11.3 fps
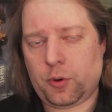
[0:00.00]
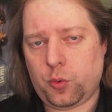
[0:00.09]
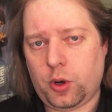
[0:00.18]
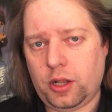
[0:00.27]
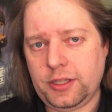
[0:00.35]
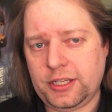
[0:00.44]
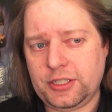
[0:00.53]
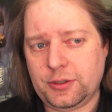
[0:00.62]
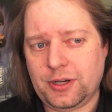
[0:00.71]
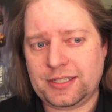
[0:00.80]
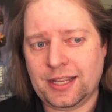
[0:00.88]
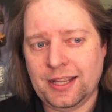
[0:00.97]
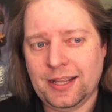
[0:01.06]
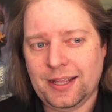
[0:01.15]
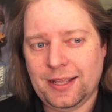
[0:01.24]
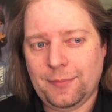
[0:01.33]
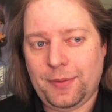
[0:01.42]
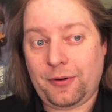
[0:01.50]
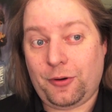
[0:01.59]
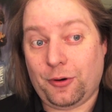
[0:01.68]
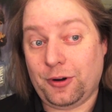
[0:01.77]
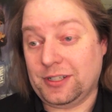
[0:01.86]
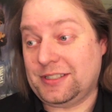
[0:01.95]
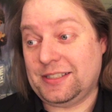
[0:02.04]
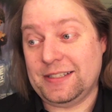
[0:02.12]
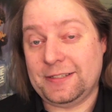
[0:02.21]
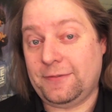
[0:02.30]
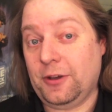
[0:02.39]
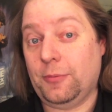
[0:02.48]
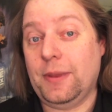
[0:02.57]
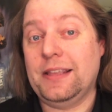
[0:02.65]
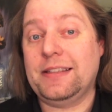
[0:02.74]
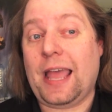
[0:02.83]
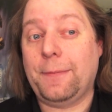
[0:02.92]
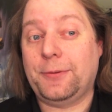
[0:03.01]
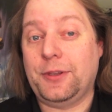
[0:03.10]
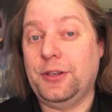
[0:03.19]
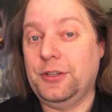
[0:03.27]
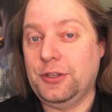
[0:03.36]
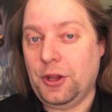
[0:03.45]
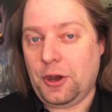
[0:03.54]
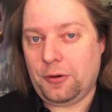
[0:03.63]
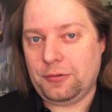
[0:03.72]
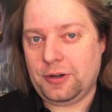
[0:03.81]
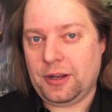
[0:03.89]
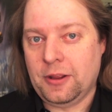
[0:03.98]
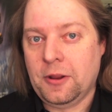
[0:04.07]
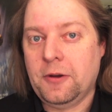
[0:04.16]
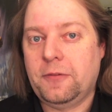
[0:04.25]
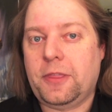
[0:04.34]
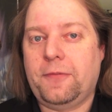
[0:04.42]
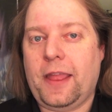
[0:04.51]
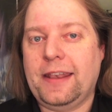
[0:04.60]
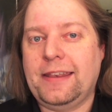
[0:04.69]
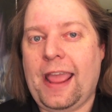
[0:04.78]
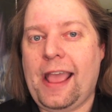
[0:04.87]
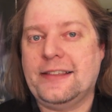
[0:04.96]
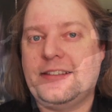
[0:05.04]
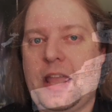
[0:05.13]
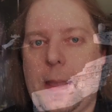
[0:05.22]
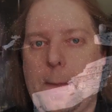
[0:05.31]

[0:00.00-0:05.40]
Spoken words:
of quality to it. But of course, this film is absolutely known for the fantastic